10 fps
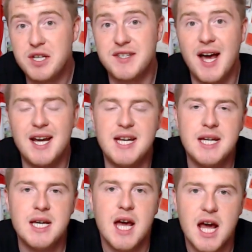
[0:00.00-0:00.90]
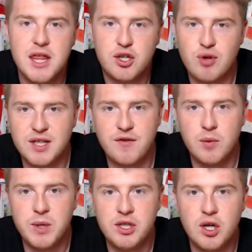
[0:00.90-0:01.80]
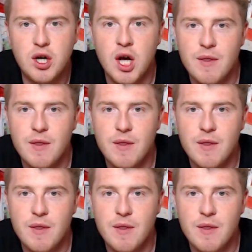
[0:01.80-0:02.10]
signing in the transfer window.